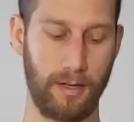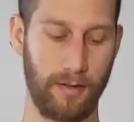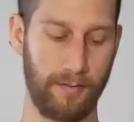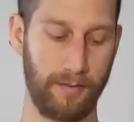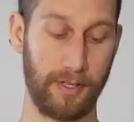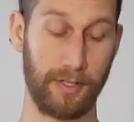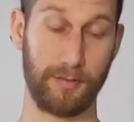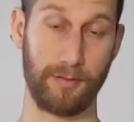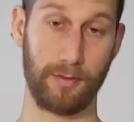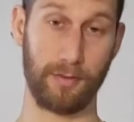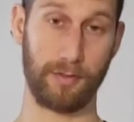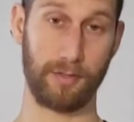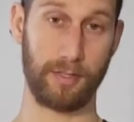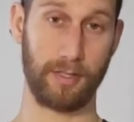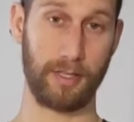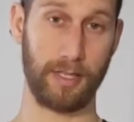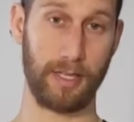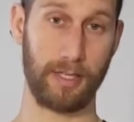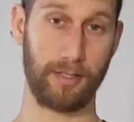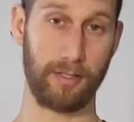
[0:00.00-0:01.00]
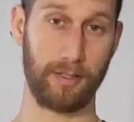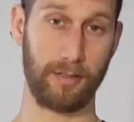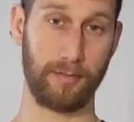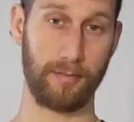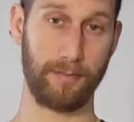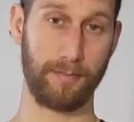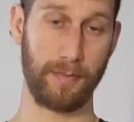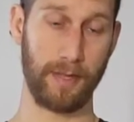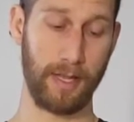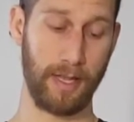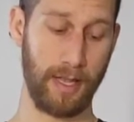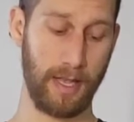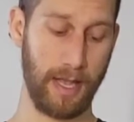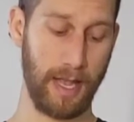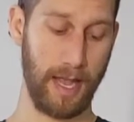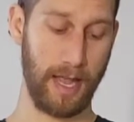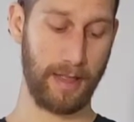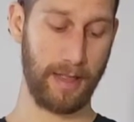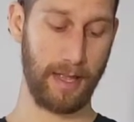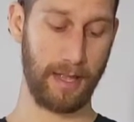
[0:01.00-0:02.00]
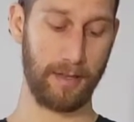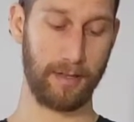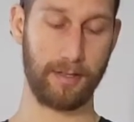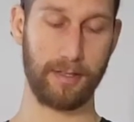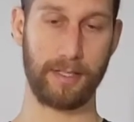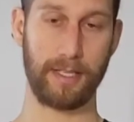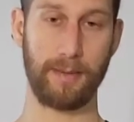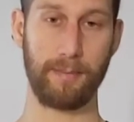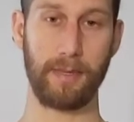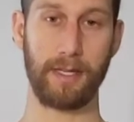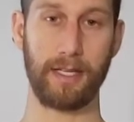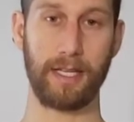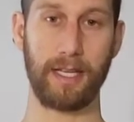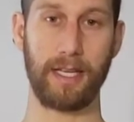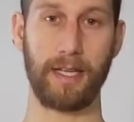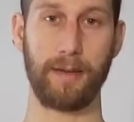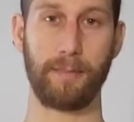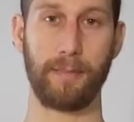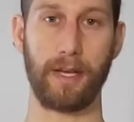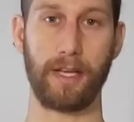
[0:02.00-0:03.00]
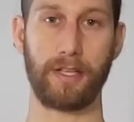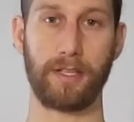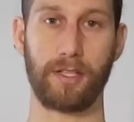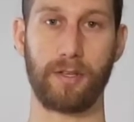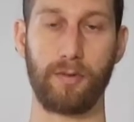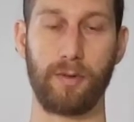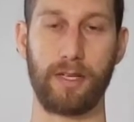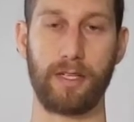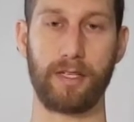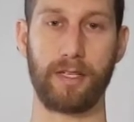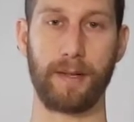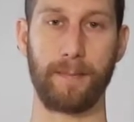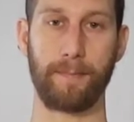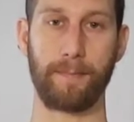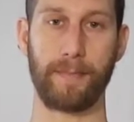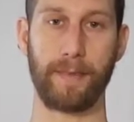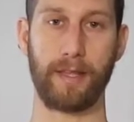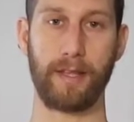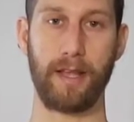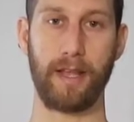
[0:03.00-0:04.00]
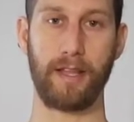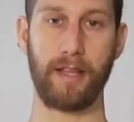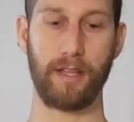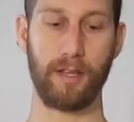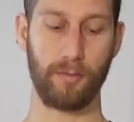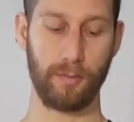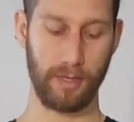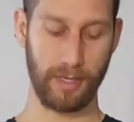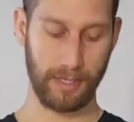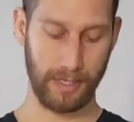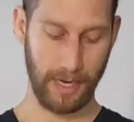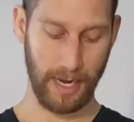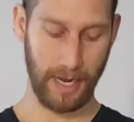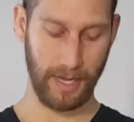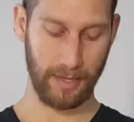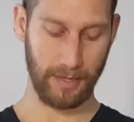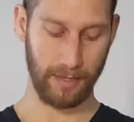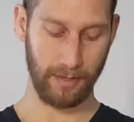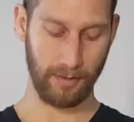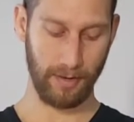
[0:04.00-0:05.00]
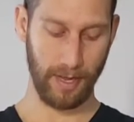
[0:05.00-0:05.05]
vice versa to that too. And then stimulate it by squeezing. And then you want to gather your